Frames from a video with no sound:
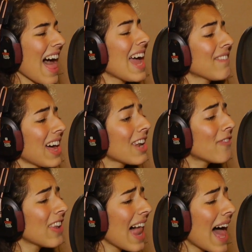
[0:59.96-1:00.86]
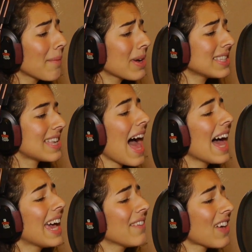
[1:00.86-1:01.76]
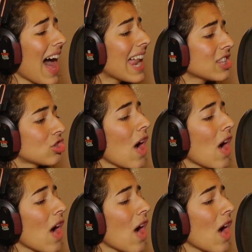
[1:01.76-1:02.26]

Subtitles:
I've gotta fly once, I've gotta